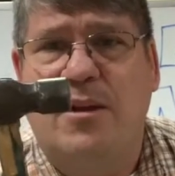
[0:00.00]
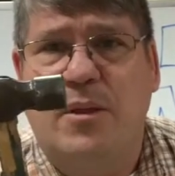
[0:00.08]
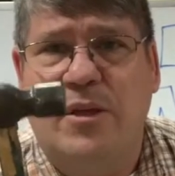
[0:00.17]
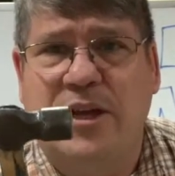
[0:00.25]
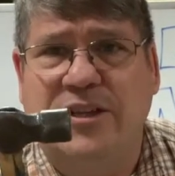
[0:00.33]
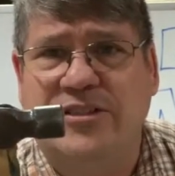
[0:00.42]

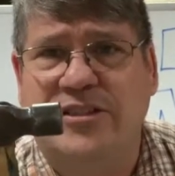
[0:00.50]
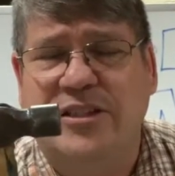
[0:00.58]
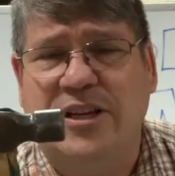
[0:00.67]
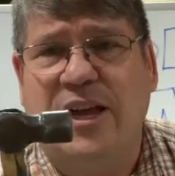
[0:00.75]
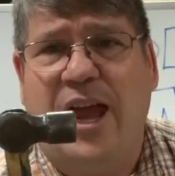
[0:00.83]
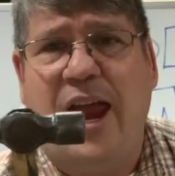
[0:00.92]

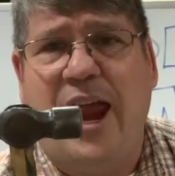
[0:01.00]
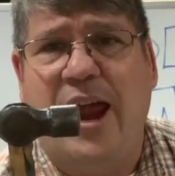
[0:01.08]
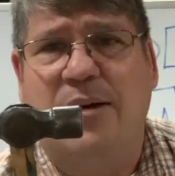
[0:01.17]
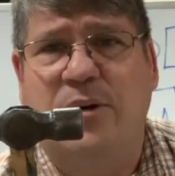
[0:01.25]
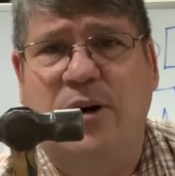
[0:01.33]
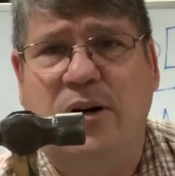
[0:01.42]
this
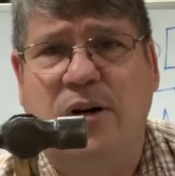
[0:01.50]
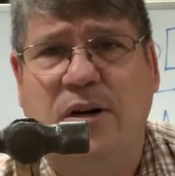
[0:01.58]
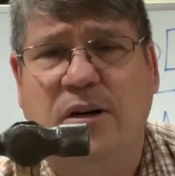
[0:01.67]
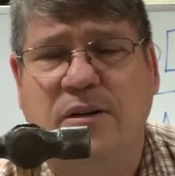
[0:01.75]
hammer,